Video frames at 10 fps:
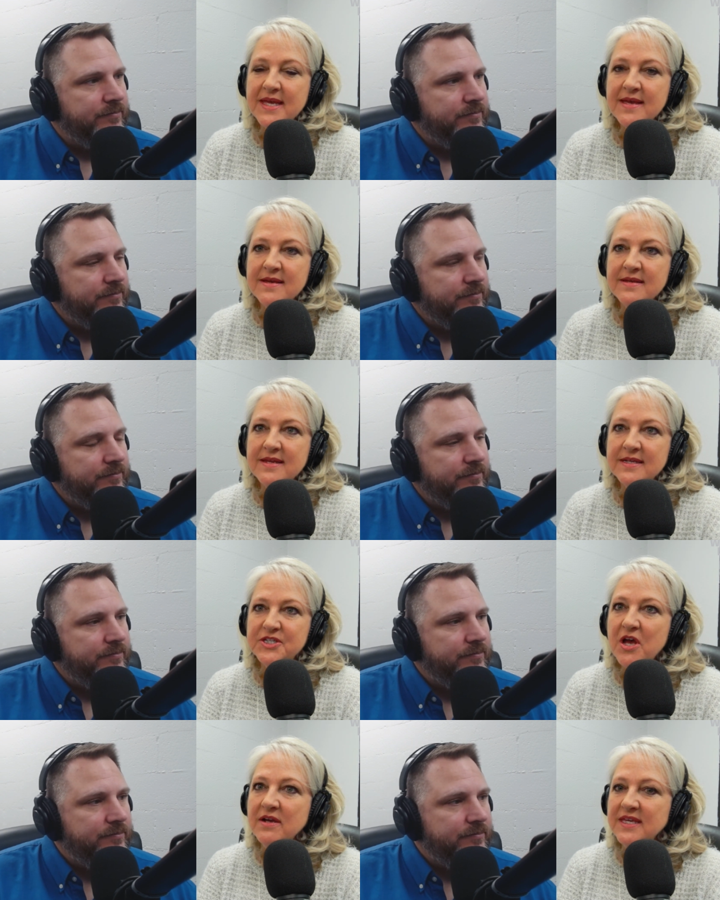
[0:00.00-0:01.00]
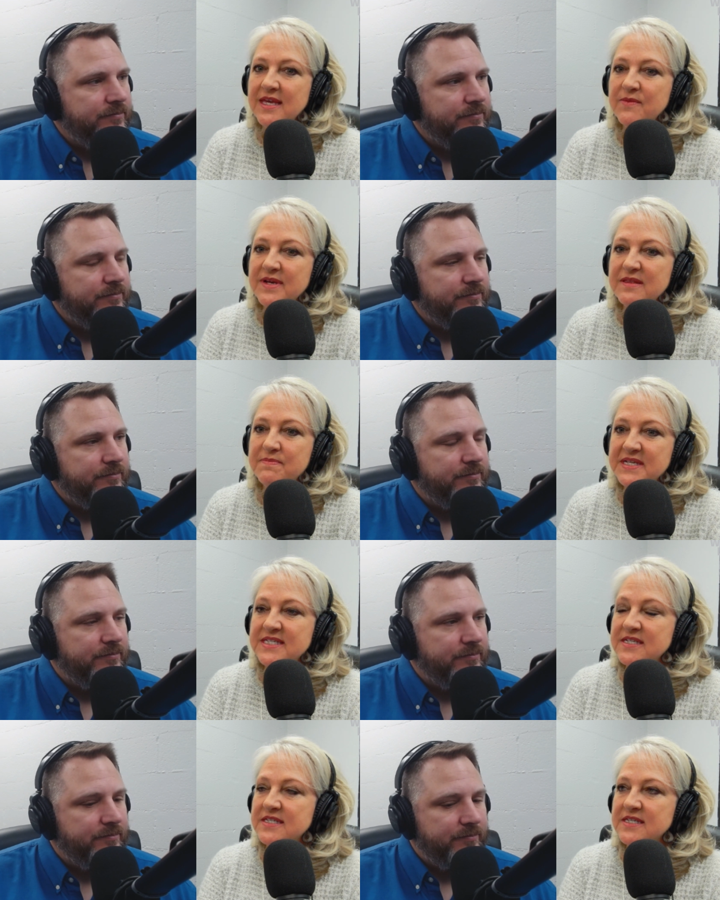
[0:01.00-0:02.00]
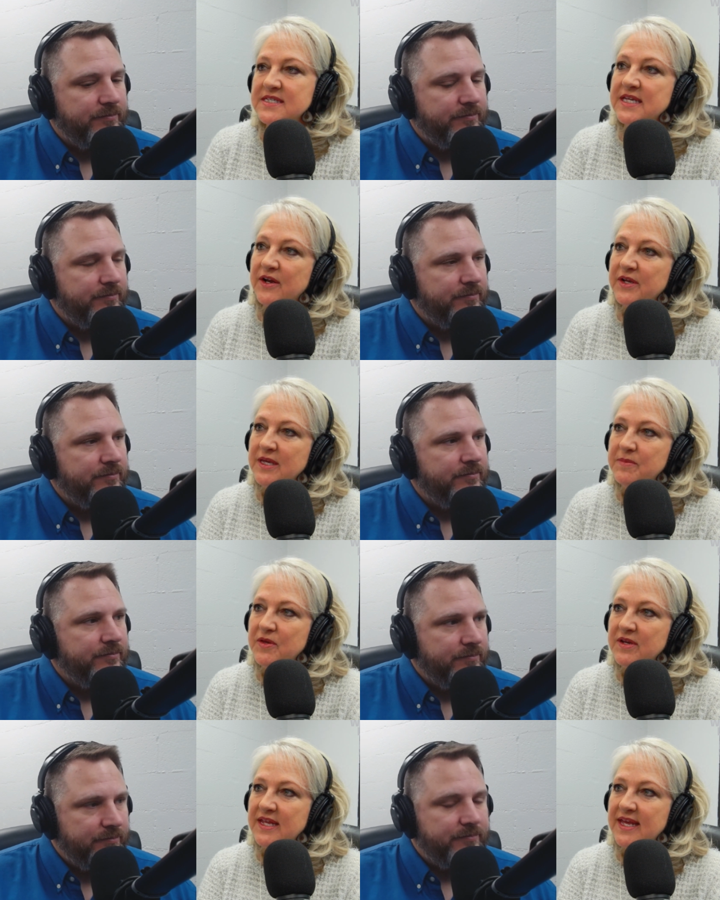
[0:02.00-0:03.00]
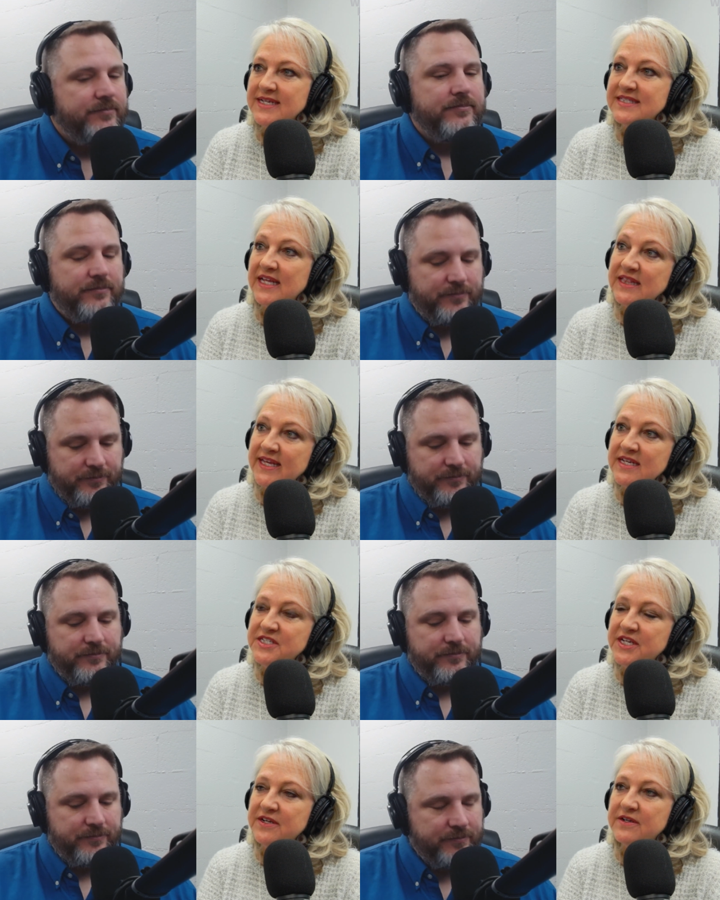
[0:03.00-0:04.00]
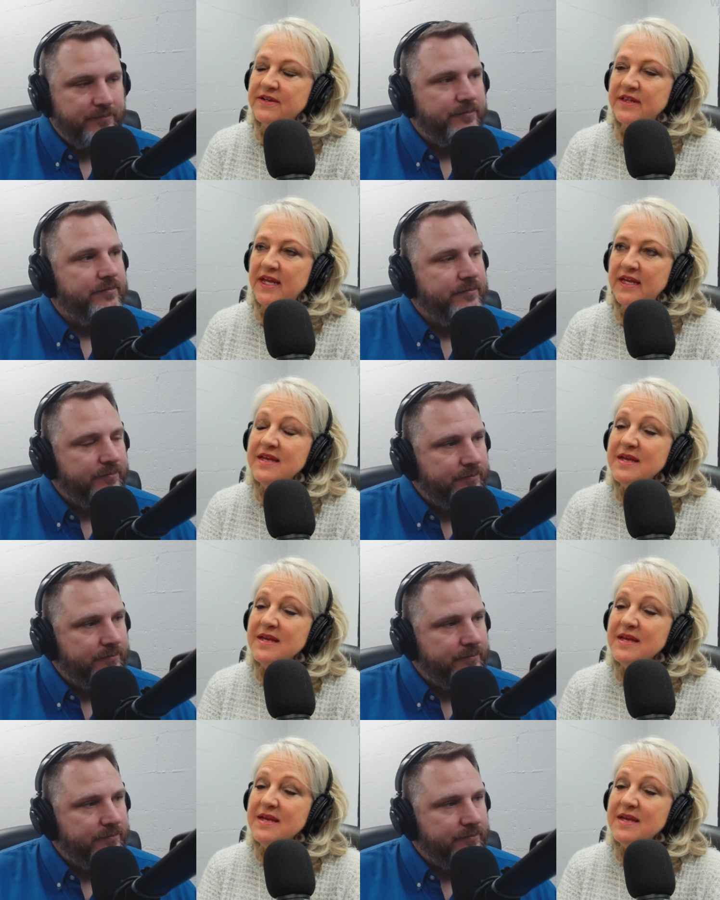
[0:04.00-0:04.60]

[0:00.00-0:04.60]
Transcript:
Speaker 1: and in talking with businesses in our community as they land here and they